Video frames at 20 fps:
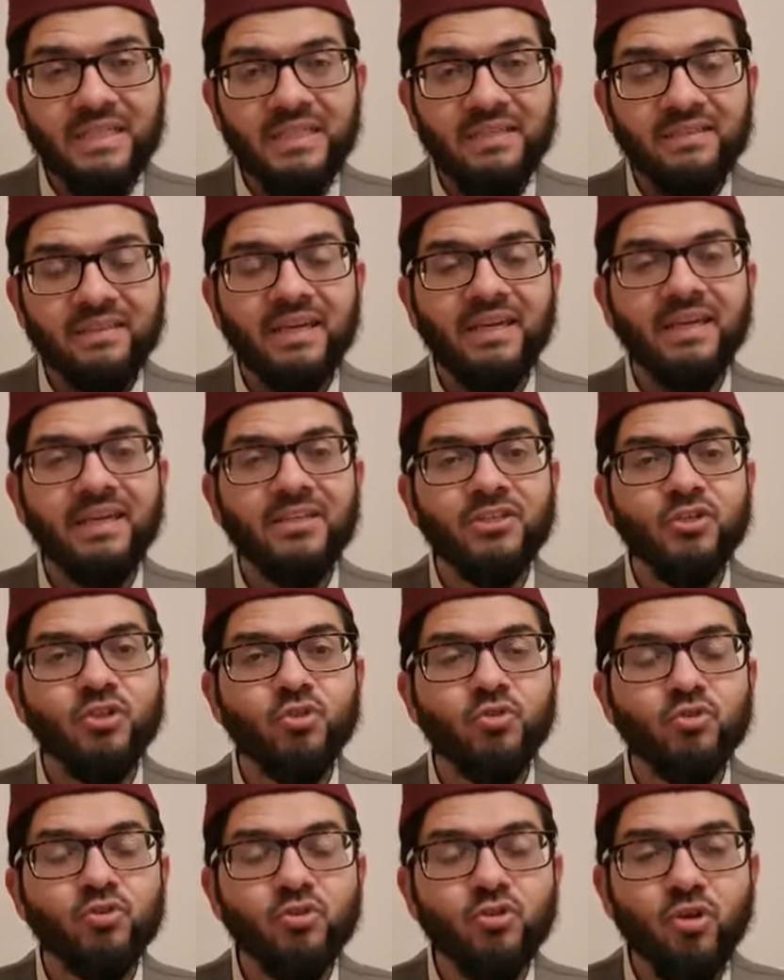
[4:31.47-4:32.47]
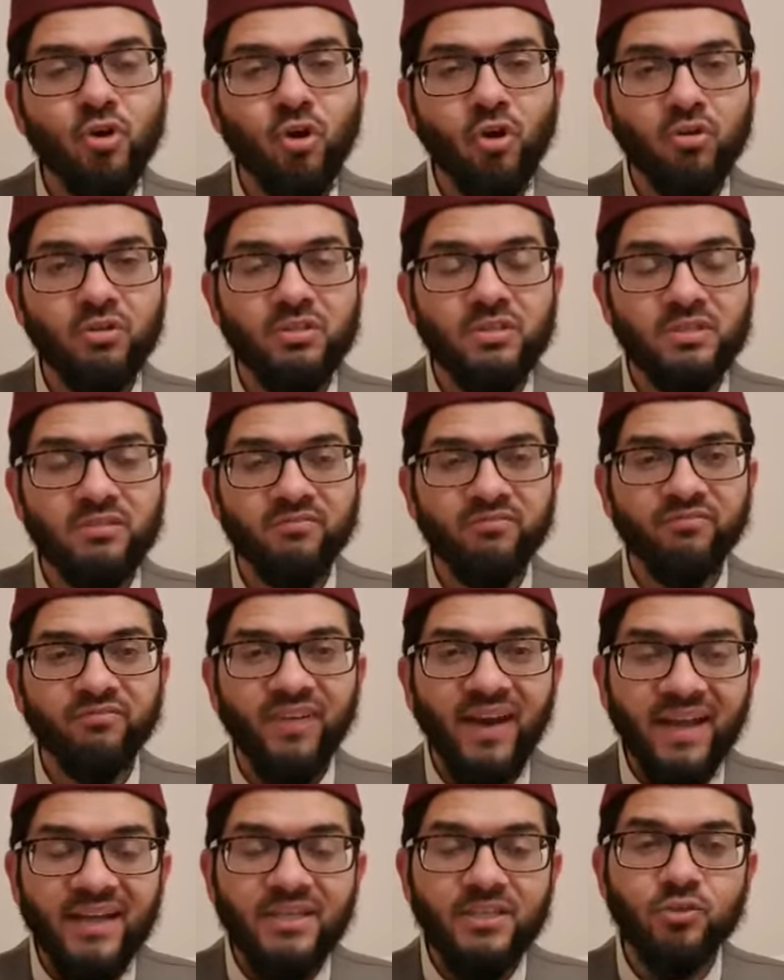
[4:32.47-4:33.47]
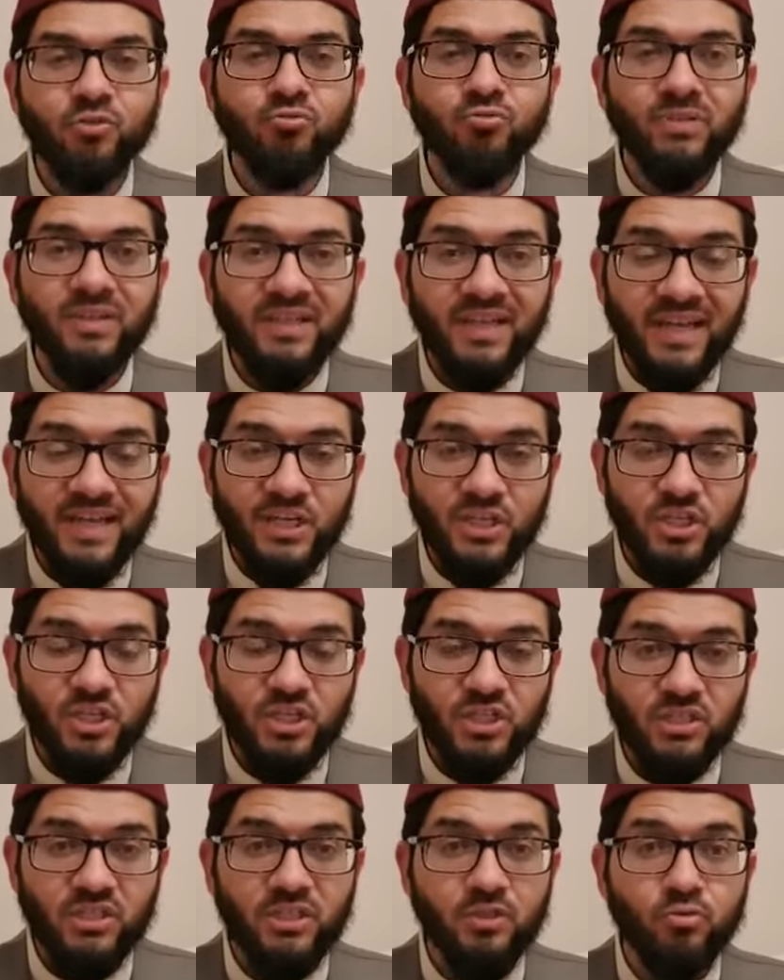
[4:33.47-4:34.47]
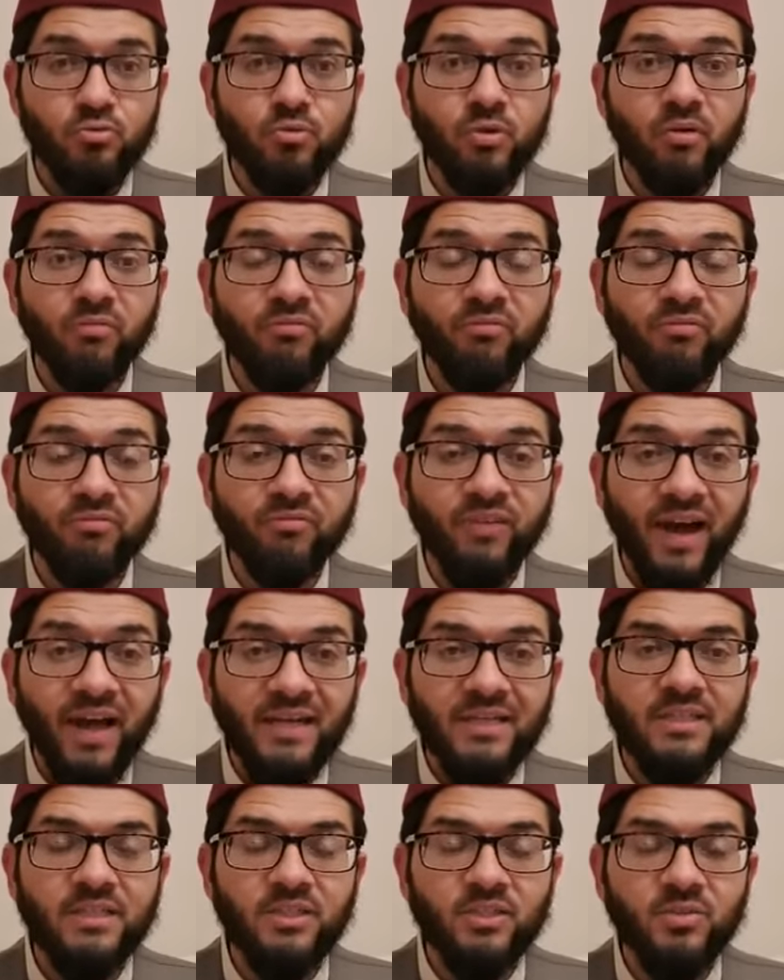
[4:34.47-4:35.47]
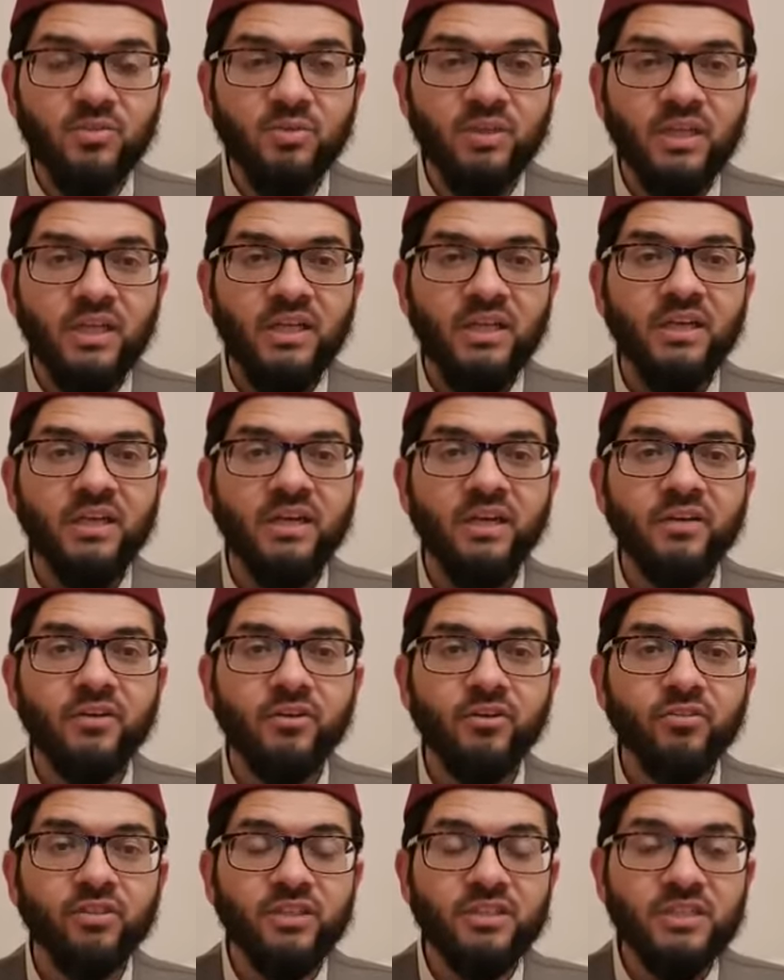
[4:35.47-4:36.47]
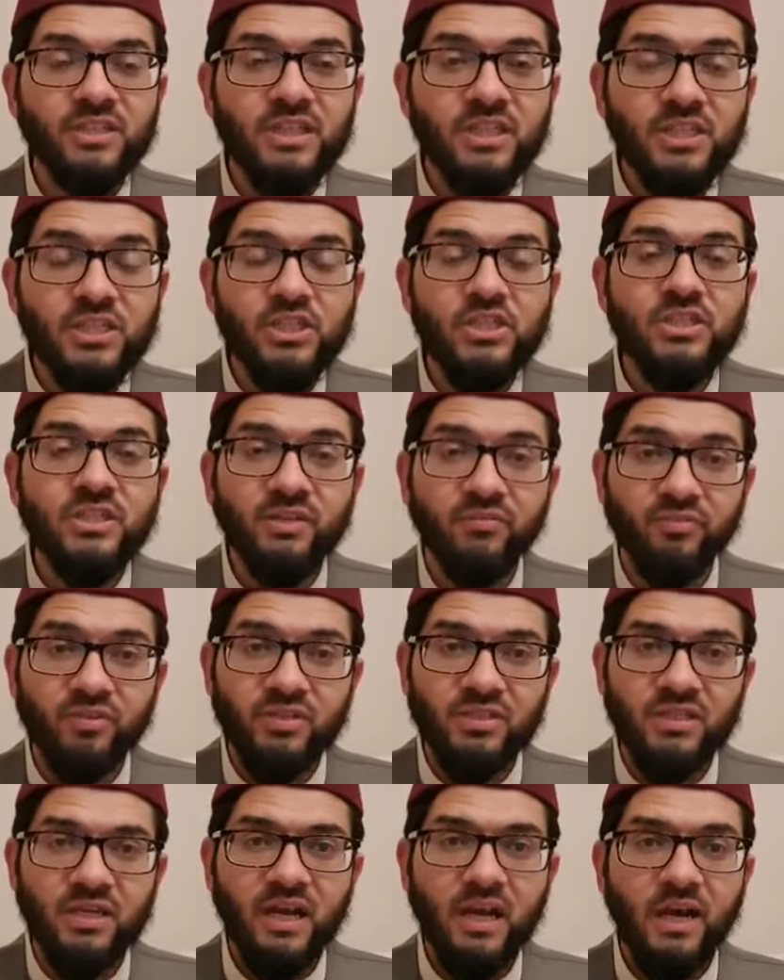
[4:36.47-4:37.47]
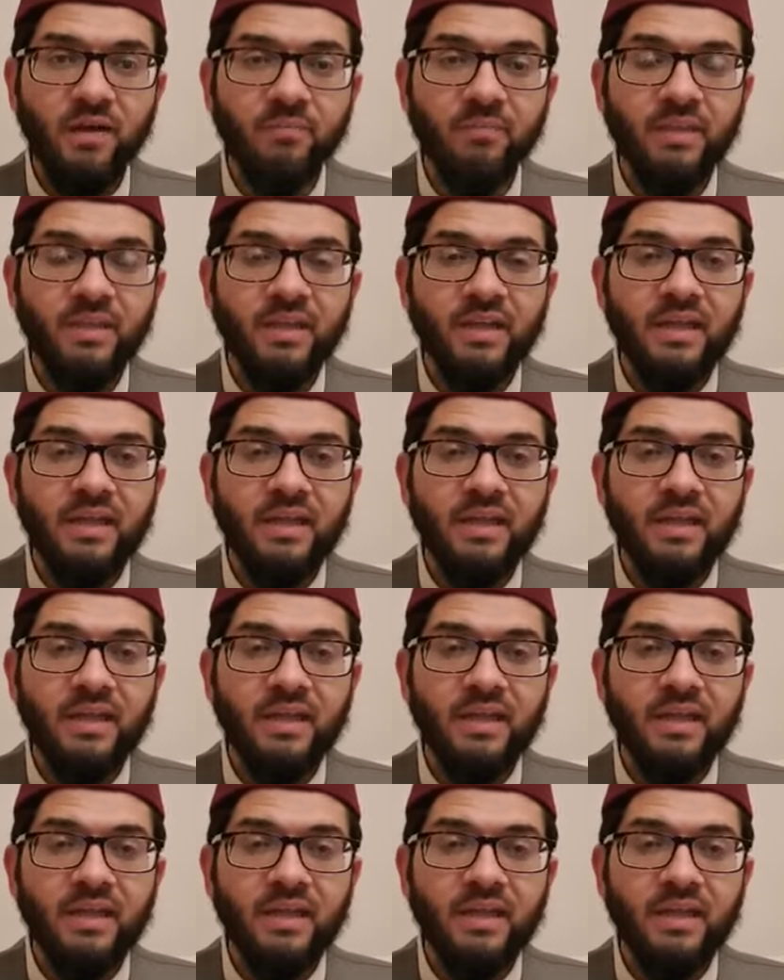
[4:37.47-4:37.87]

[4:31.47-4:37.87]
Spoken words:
They do not value relations. They do not value the teachings of Islam.